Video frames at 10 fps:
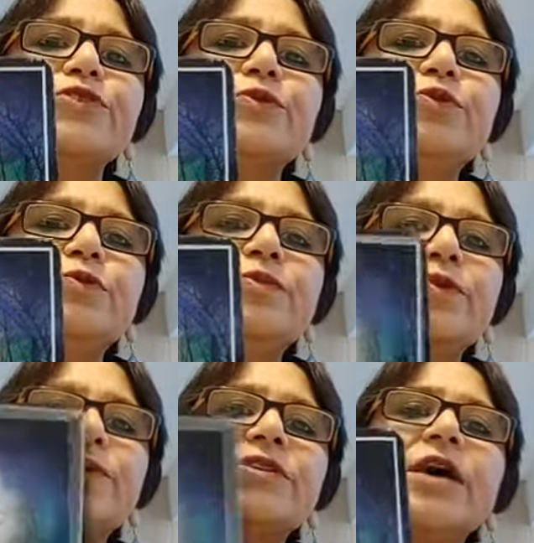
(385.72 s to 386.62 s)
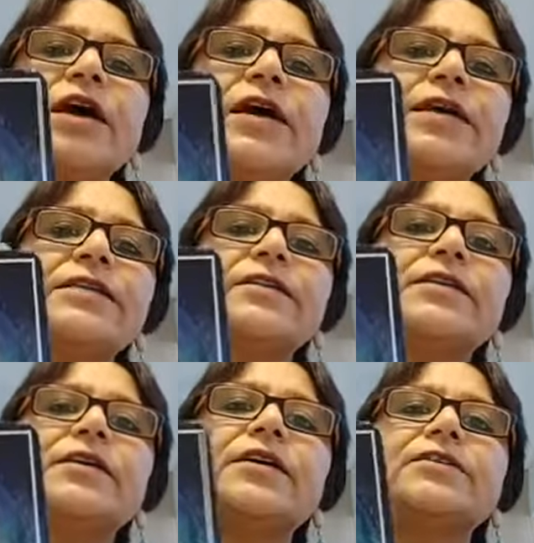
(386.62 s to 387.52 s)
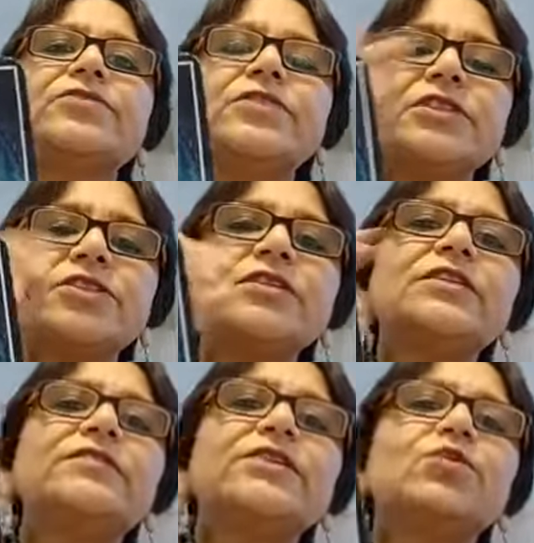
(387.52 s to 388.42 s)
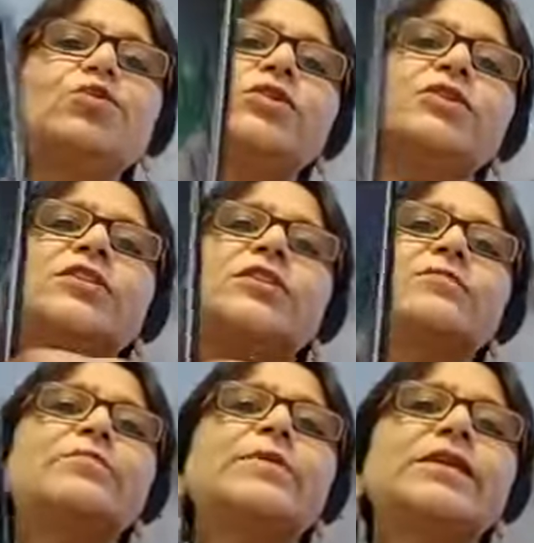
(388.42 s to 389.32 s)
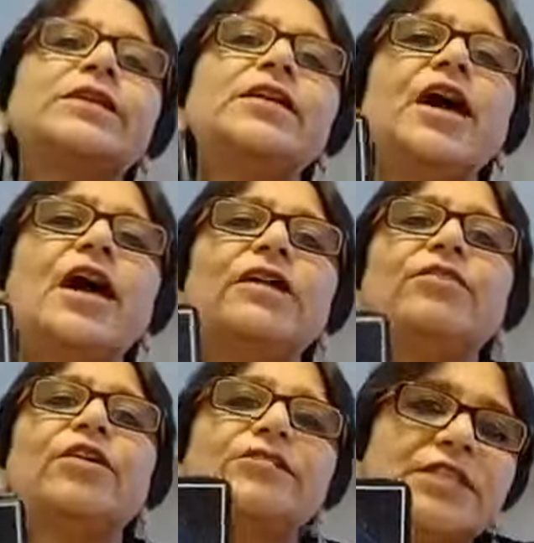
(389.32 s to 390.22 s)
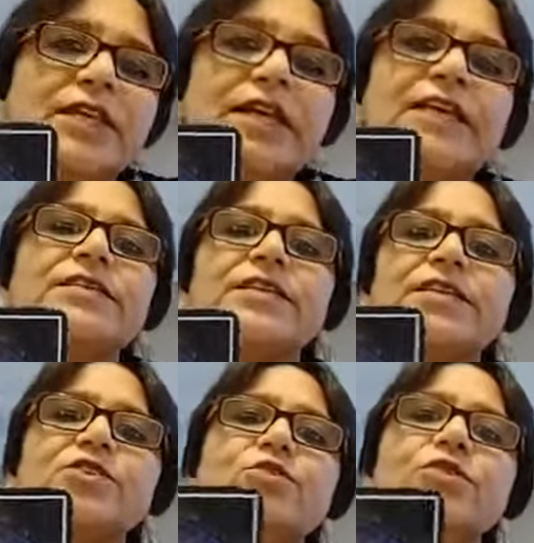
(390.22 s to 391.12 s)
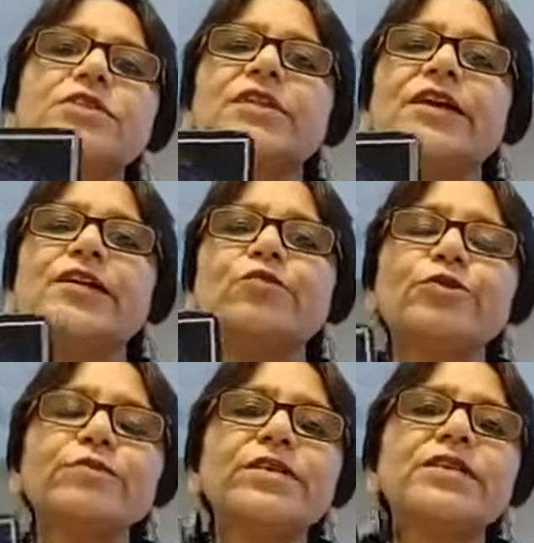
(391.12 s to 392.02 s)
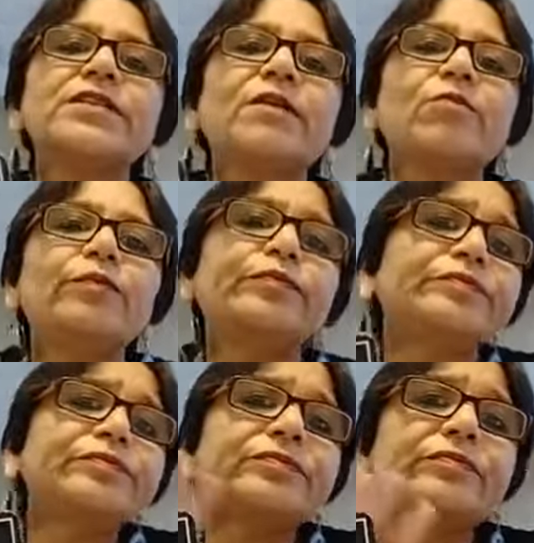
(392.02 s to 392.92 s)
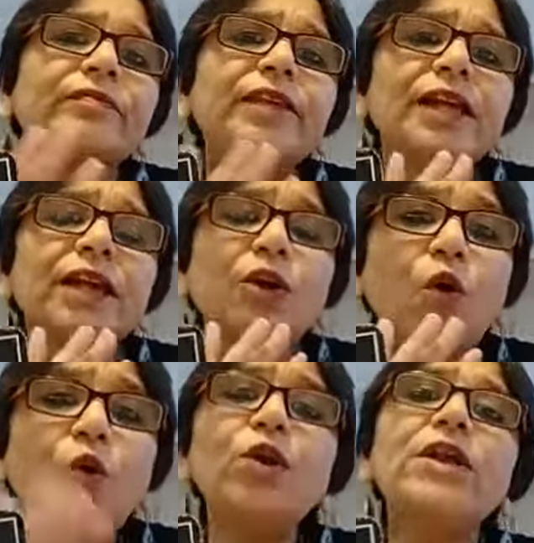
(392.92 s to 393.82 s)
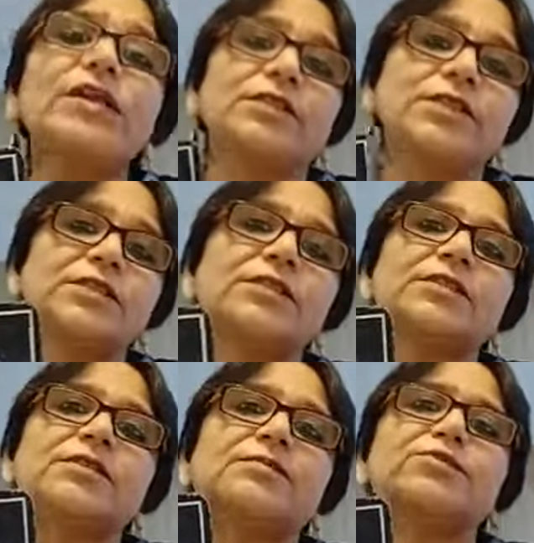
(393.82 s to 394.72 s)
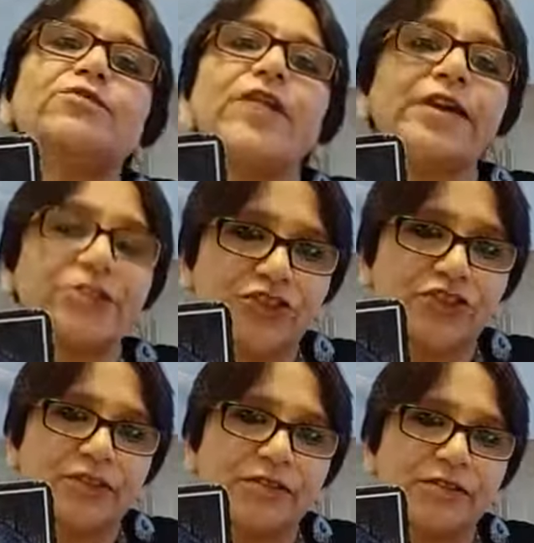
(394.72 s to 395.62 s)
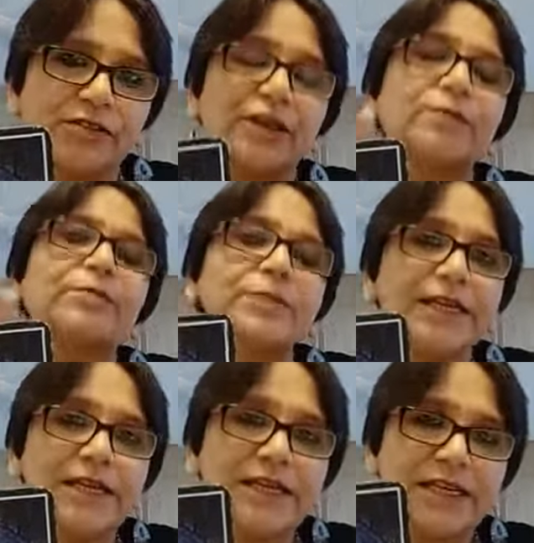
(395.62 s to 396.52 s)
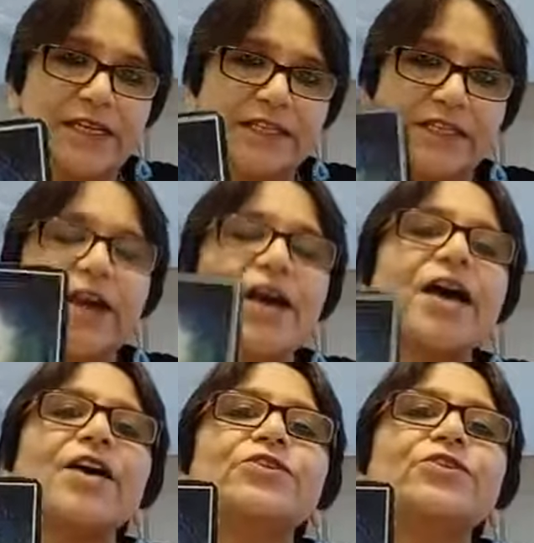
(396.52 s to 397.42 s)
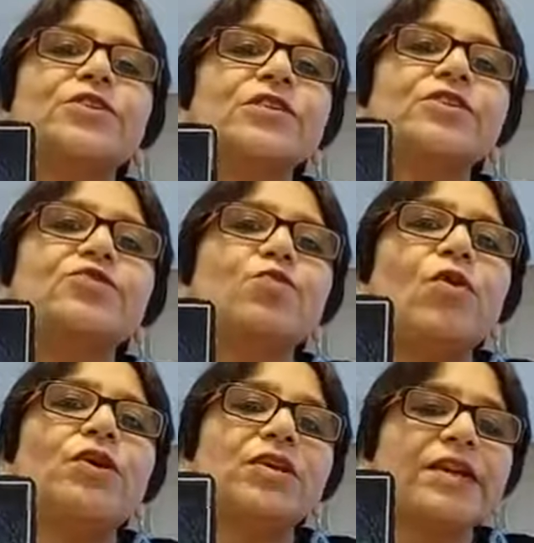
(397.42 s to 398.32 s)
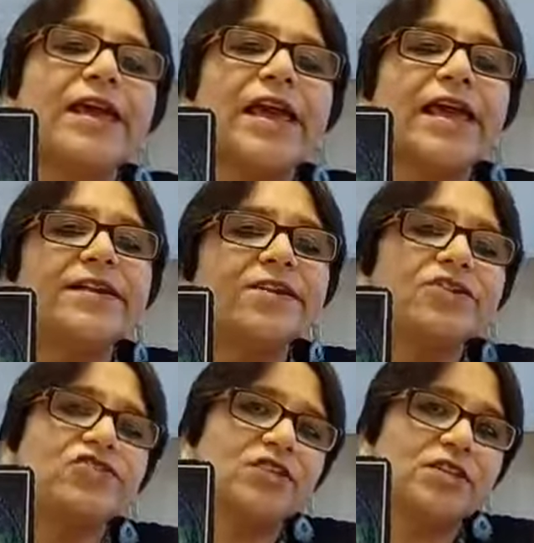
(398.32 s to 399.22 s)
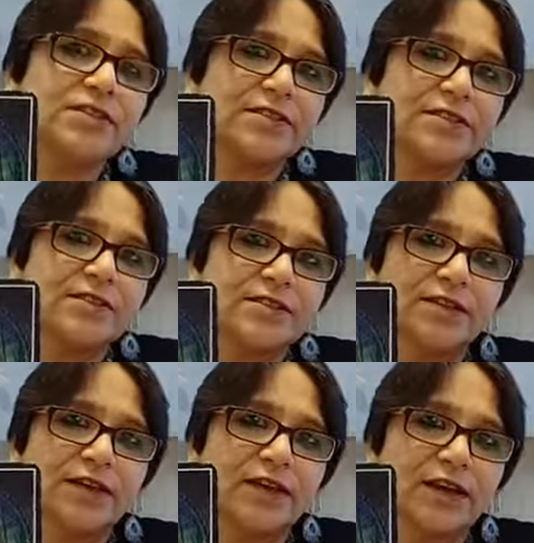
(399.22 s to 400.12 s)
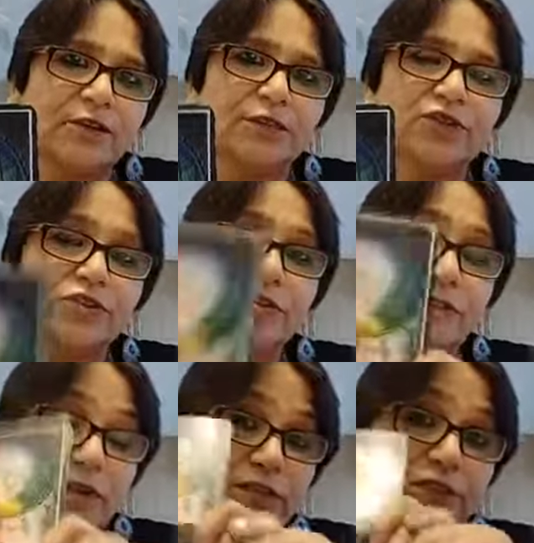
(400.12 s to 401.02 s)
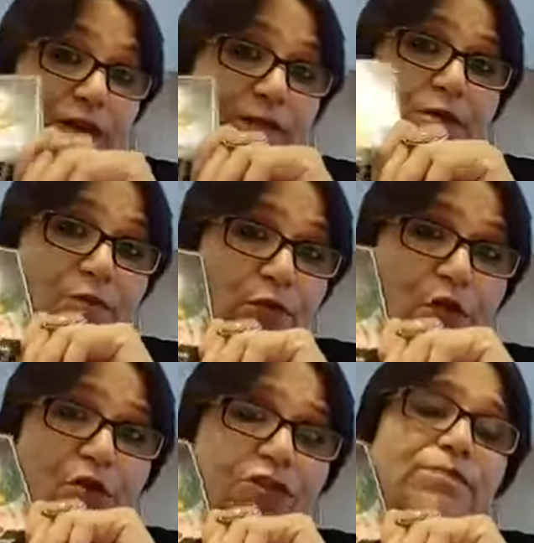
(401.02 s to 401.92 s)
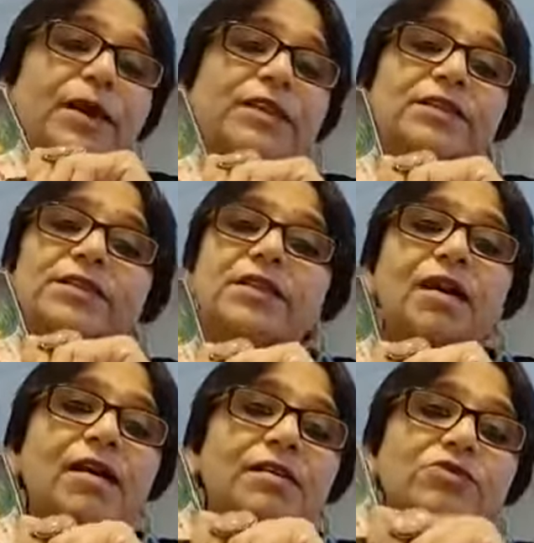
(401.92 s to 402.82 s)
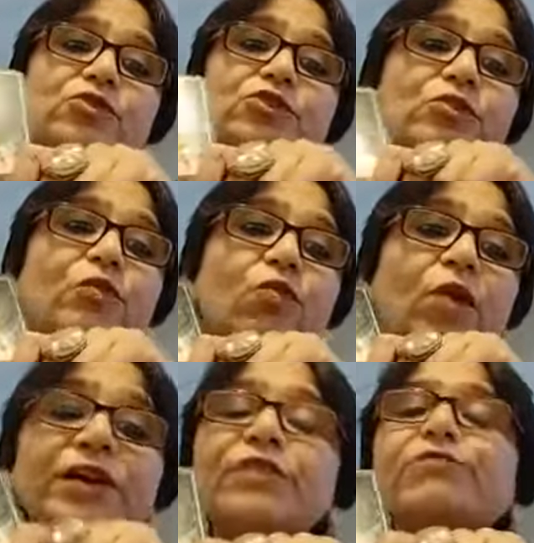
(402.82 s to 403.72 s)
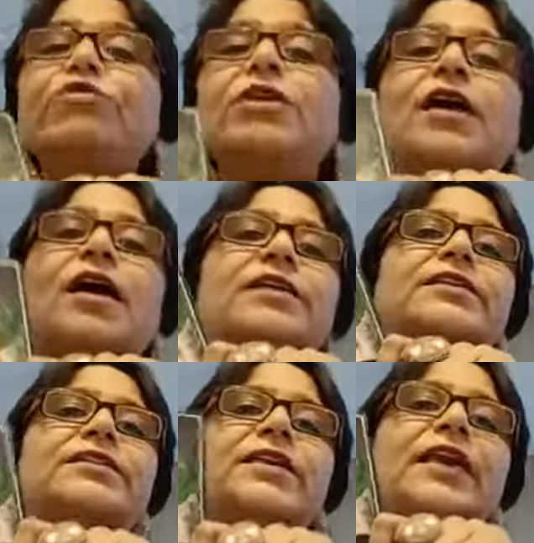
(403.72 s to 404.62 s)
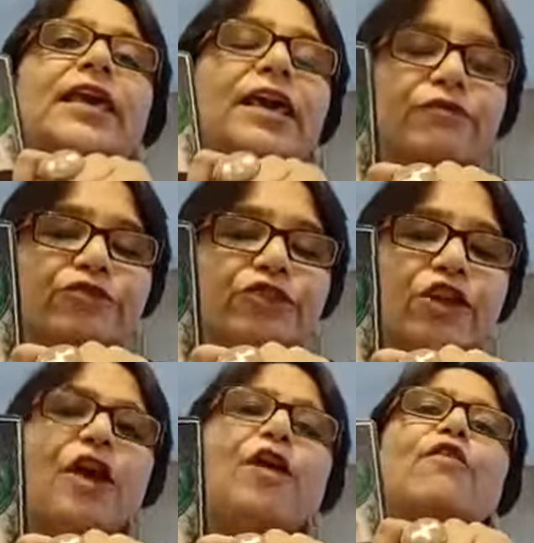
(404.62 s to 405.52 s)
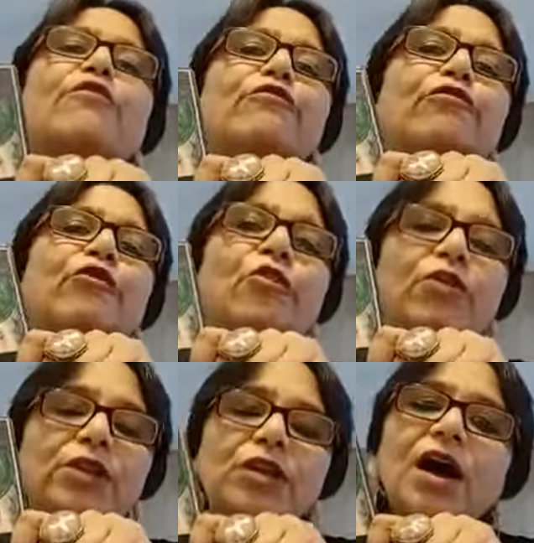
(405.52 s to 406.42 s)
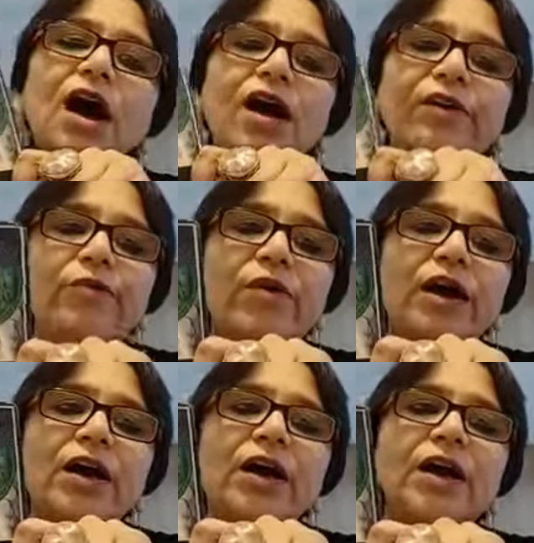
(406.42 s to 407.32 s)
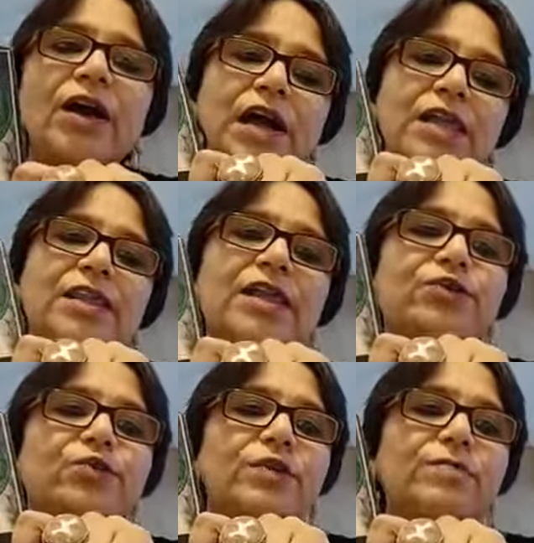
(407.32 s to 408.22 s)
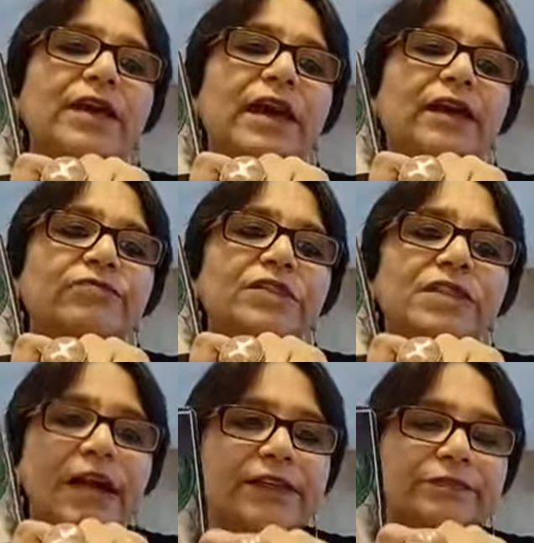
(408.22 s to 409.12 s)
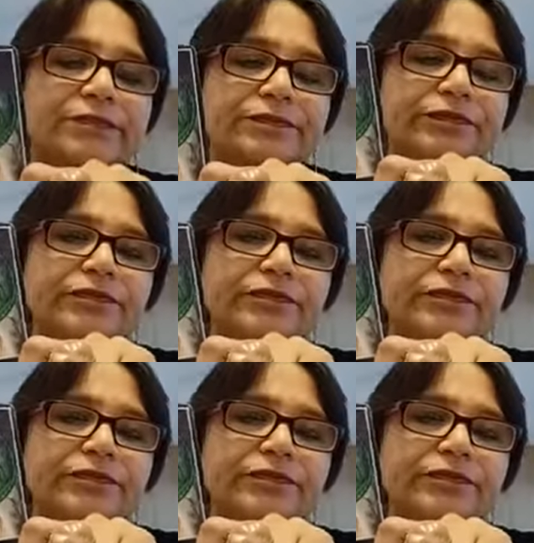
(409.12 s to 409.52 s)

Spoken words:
So Ouroboros is a traditional, very old symbol of snake eating his own tail, would mean some wholeness, perfection, completeness. So this is what the energies which are being brought by this card. So it's a wonderful card. It's a gift for all the hard work that we may have done.